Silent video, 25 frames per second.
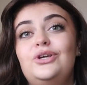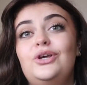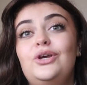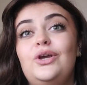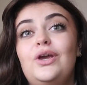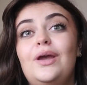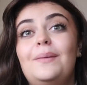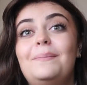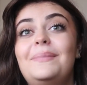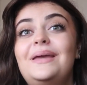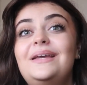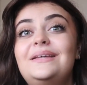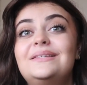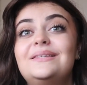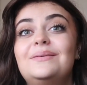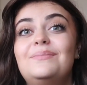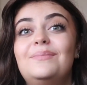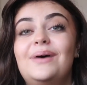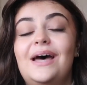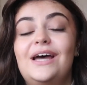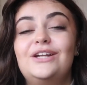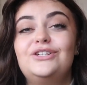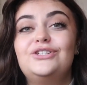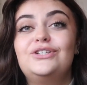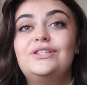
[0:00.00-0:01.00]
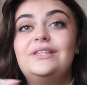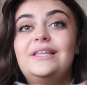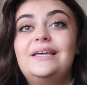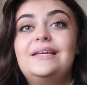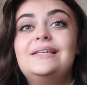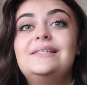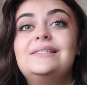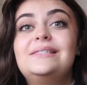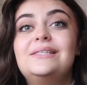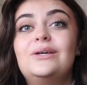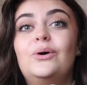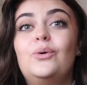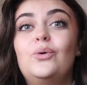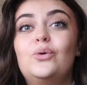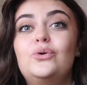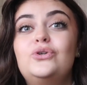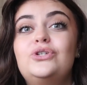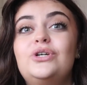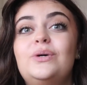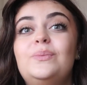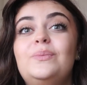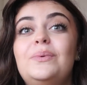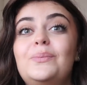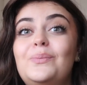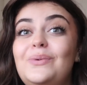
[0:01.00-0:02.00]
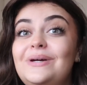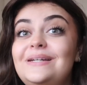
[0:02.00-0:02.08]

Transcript: to mix and match this autumn